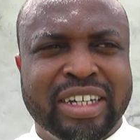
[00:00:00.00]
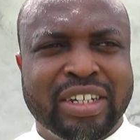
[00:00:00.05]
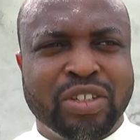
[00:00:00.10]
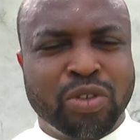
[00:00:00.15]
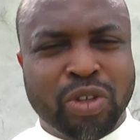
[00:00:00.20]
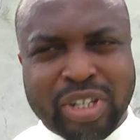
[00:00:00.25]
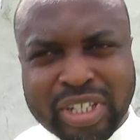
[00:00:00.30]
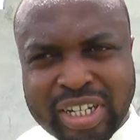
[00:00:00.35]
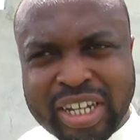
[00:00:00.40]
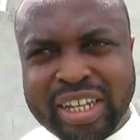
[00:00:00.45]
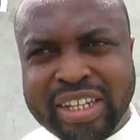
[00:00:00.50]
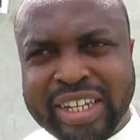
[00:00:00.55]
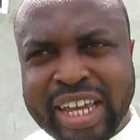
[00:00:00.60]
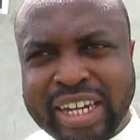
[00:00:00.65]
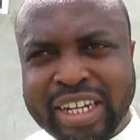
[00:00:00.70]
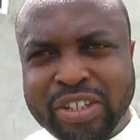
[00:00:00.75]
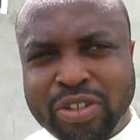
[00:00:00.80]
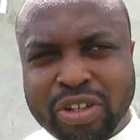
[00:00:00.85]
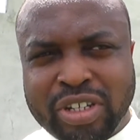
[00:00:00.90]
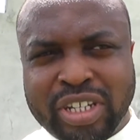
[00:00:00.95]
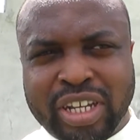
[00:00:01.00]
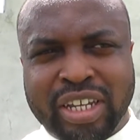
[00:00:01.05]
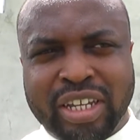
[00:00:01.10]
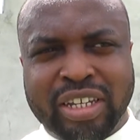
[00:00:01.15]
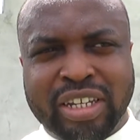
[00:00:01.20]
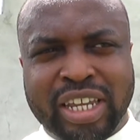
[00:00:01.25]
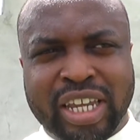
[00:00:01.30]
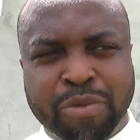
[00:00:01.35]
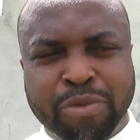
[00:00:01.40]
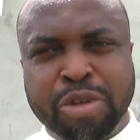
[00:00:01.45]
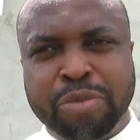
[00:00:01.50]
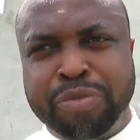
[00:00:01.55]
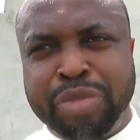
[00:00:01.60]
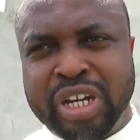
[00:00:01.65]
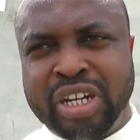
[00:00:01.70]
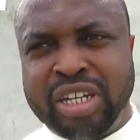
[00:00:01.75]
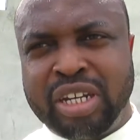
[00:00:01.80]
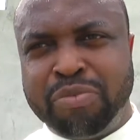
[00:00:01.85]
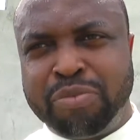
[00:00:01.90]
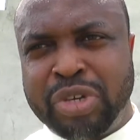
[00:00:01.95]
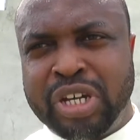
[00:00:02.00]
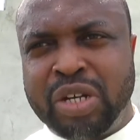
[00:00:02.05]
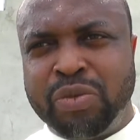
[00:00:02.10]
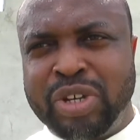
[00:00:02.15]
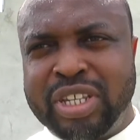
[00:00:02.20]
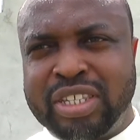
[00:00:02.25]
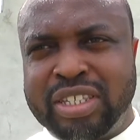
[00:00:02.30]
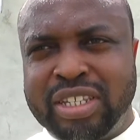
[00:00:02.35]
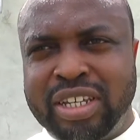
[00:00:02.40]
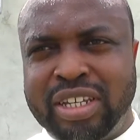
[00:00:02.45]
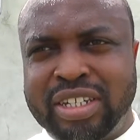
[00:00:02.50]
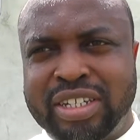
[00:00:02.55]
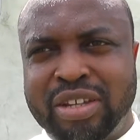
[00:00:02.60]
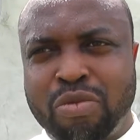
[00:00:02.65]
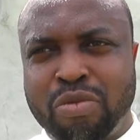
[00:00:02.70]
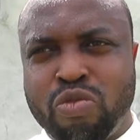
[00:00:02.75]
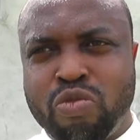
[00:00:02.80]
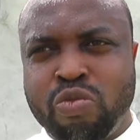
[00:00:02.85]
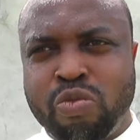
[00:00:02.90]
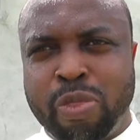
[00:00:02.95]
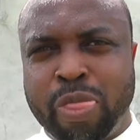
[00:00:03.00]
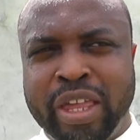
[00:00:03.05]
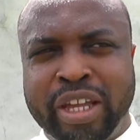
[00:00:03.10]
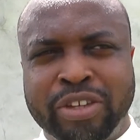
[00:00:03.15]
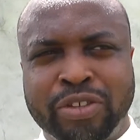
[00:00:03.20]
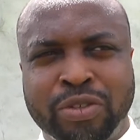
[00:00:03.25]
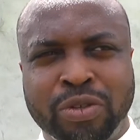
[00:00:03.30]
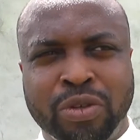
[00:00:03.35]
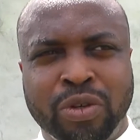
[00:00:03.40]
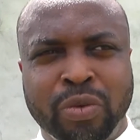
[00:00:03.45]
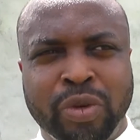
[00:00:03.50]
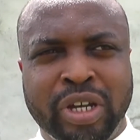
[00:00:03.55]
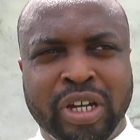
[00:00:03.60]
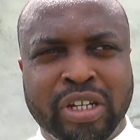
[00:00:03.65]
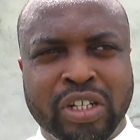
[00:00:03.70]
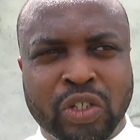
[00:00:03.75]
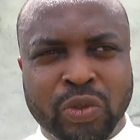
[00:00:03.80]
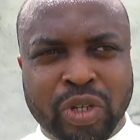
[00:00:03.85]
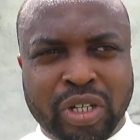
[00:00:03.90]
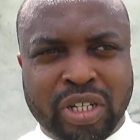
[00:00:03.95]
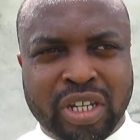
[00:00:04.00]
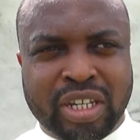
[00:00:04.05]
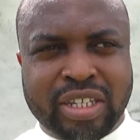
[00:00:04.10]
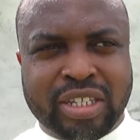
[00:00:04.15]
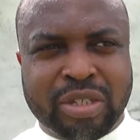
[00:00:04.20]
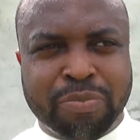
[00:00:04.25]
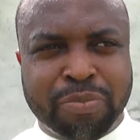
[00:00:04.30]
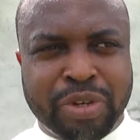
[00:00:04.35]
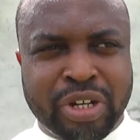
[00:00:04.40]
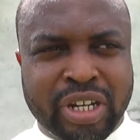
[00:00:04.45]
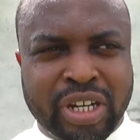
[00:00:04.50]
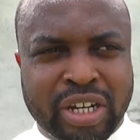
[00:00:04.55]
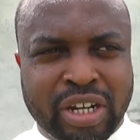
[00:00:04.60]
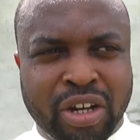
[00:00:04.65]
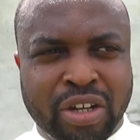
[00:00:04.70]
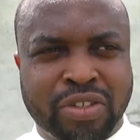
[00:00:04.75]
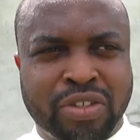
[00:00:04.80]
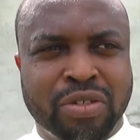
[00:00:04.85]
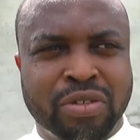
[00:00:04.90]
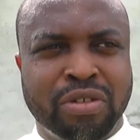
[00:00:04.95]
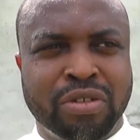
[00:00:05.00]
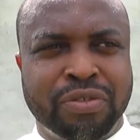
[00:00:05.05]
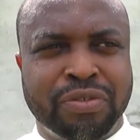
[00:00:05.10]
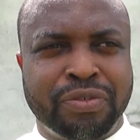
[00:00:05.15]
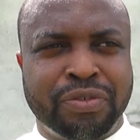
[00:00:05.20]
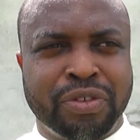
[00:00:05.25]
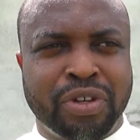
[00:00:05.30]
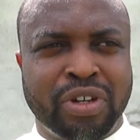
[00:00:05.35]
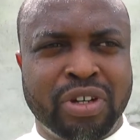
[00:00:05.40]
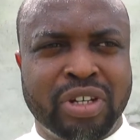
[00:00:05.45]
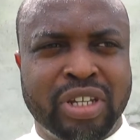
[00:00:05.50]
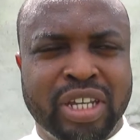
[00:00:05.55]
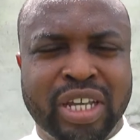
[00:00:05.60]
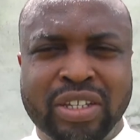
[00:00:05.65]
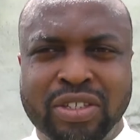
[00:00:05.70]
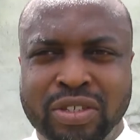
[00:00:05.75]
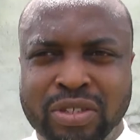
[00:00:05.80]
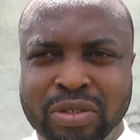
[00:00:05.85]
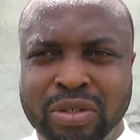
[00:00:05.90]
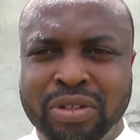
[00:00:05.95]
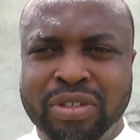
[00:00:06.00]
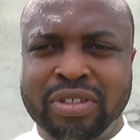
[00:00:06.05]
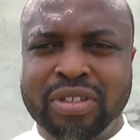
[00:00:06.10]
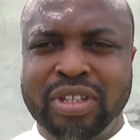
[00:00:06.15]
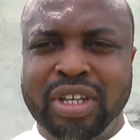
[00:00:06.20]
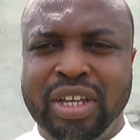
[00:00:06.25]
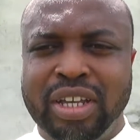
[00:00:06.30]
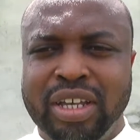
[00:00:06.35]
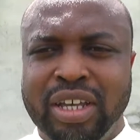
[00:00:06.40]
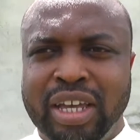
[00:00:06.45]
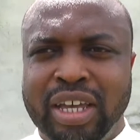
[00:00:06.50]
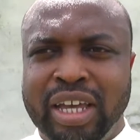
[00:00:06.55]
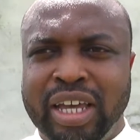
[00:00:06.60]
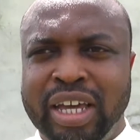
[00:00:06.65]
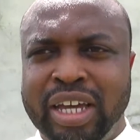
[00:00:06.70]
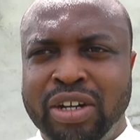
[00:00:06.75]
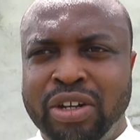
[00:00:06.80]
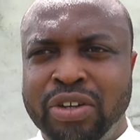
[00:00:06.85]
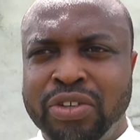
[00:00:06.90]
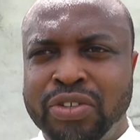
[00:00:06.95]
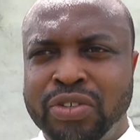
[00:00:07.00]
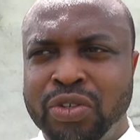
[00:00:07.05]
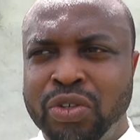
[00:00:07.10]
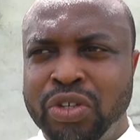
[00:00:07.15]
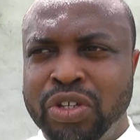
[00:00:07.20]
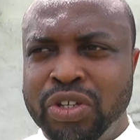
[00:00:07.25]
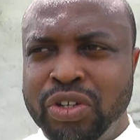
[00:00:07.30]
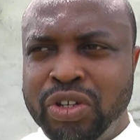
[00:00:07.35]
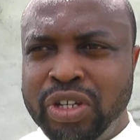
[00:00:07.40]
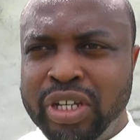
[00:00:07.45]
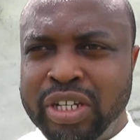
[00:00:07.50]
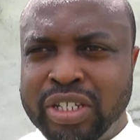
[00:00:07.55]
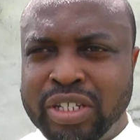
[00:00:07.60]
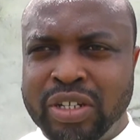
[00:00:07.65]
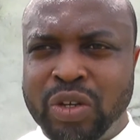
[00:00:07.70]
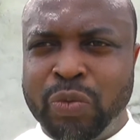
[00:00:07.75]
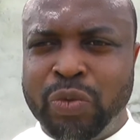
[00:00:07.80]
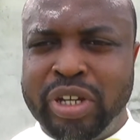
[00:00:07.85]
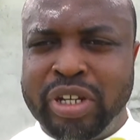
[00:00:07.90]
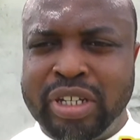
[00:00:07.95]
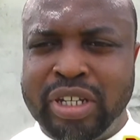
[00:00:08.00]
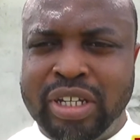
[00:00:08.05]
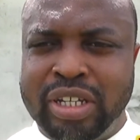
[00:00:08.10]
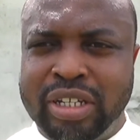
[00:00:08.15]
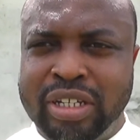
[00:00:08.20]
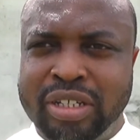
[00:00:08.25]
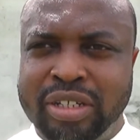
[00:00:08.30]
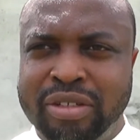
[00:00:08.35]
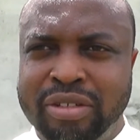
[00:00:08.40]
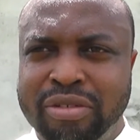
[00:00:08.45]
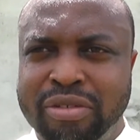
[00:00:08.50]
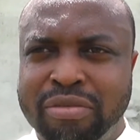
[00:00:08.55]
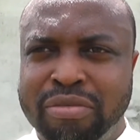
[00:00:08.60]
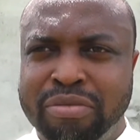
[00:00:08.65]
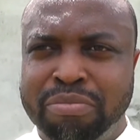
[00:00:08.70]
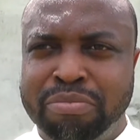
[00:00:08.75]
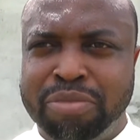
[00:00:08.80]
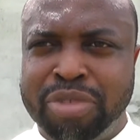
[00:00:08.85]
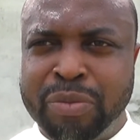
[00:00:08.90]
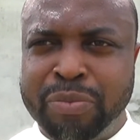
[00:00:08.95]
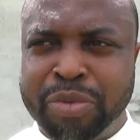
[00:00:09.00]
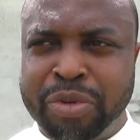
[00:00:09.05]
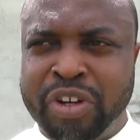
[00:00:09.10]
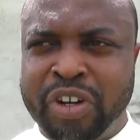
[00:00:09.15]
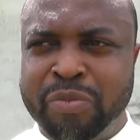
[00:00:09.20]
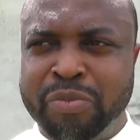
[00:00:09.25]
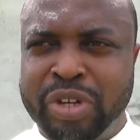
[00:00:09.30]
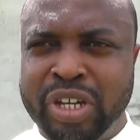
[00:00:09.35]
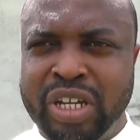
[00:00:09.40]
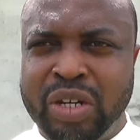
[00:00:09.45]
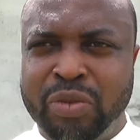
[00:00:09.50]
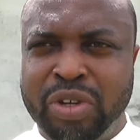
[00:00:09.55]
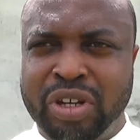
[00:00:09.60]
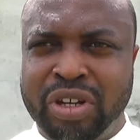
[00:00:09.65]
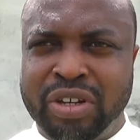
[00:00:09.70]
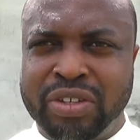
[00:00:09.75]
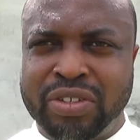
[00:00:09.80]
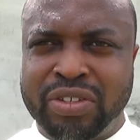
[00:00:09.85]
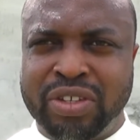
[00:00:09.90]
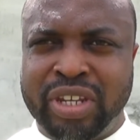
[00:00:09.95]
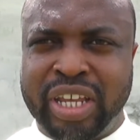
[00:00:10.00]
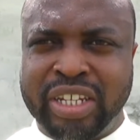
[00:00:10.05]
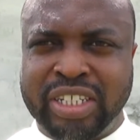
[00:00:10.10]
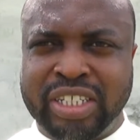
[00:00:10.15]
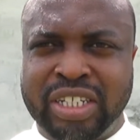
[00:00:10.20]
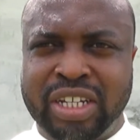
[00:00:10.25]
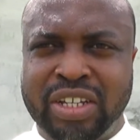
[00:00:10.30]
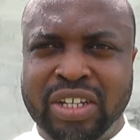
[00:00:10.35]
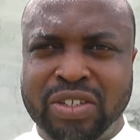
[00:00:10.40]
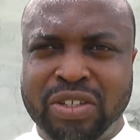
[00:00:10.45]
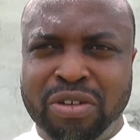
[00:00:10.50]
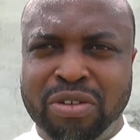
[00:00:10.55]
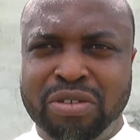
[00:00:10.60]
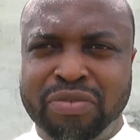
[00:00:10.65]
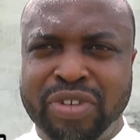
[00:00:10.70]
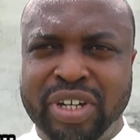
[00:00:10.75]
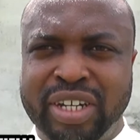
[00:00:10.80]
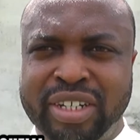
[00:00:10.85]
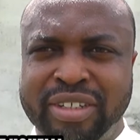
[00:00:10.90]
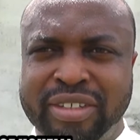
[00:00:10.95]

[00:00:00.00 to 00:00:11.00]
Today, they have been buried in the Benue State. And so we are doing this, praying also for their souls and also unity with the people of Benue, also Nigerians all over.